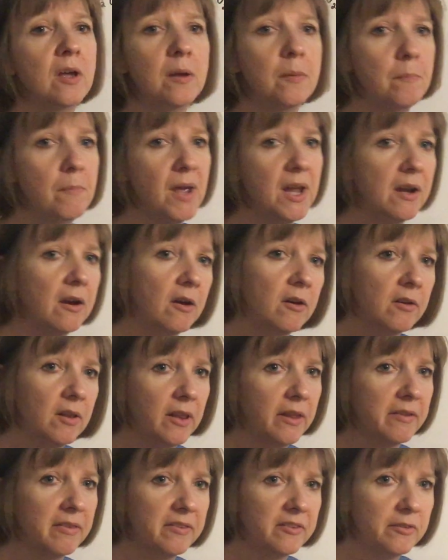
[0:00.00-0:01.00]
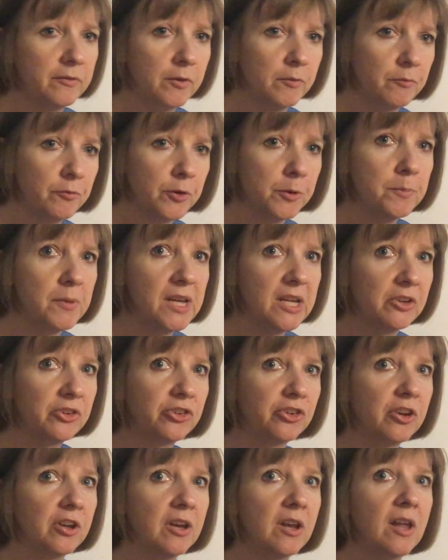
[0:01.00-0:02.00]
make our list of
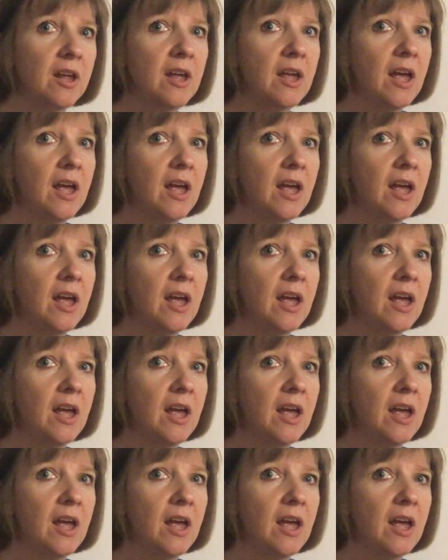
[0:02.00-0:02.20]
information,